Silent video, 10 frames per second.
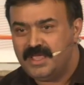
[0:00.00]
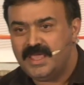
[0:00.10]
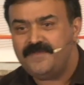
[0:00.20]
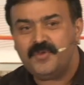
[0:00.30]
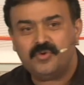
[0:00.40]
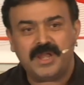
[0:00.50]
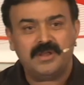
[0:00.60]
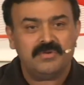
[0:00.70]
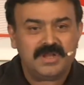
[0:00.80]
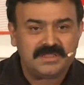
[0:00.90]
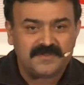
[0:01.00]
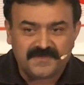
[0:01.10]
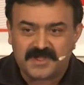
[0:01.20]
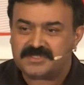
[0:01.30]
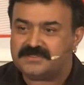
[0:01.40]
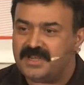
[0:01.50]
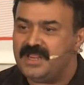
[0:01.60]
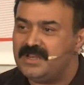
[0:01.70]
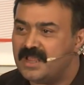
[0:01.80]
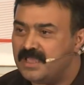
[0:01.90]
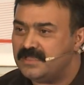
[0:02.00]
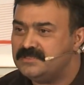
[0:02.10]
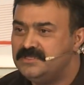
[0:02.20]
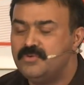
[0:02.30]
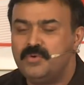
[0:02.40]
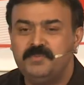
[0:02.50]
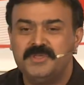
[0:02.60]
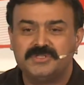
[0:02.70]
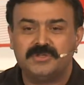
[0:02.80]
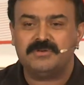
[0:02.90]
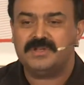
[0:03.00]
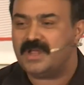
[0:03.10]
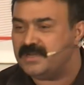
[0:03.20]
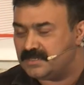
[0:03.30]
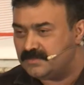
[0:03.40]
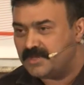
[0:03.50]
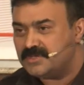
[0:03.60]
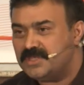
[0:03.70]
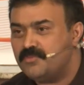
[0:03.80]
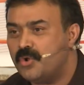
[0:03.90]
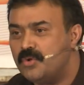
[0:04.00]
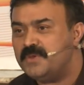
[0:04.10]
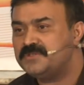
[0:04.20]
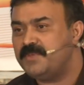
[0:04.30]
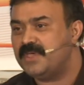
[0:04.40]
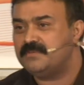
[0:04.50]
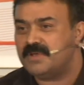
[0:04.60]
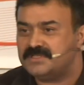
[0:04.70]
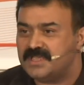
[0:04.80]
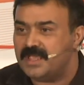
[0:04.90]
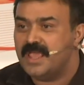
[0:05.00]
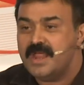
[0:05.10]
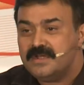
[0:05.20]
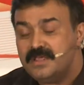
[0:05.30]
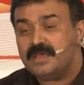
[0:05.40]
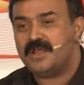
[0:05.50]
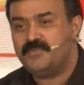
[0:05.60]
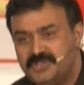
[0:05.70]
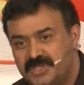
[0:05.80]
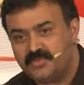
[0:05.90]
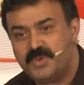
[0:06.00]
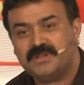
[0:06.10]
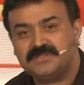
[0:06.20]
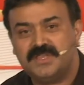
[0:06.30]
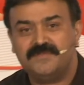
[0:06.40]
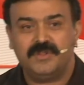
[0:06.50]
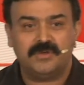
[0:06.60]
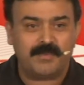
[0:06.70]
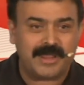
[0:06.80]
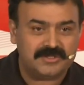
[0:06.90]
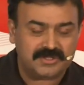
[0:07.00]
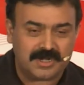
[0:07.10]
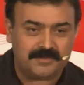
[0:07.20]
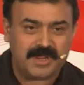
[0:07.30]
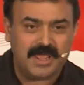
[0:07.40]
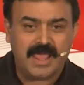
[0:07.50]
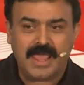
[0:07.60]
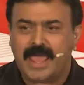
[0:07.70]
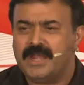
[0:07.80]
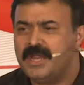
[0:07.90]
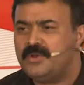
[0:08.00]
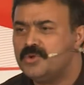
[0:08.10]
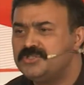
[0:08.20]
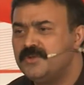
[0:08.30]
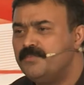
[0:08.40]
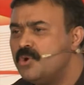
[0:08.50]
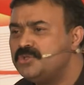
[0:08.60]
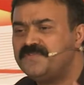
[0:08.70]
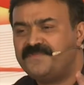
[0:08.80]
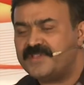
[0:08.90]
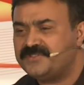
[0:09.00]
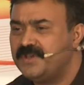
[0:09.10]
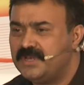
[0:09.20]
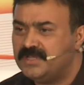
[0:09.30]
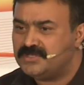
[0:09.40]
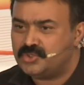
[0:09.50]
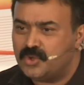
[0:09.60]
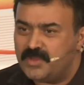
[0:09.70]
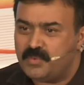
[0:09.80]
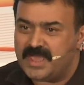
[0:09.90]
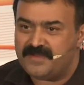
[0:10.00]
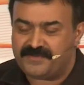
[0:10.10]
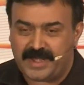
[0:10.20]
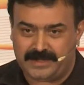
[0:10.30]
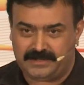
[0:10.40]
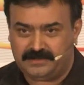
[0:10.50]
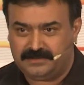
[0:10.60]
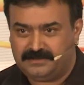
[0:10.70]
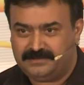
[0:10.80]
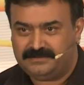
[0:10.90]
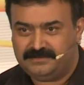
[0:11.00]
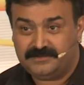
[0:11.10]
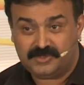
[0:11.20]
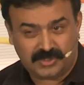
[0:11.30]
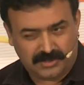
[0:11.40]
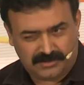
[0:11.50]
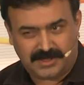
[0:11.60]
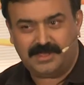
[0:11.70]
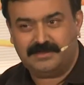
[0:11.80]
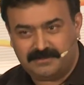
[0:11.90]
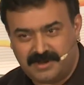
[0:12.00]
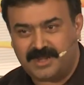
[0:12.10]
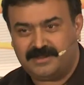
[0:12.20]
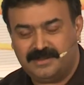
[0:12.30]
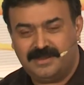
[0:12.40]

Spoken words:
If you read only the first 3 lines, you would be so delighted, because they would always begin by saying, "Dear Abhijit, we received your manuscript and it was the most fascinating story we have read." So you think, great.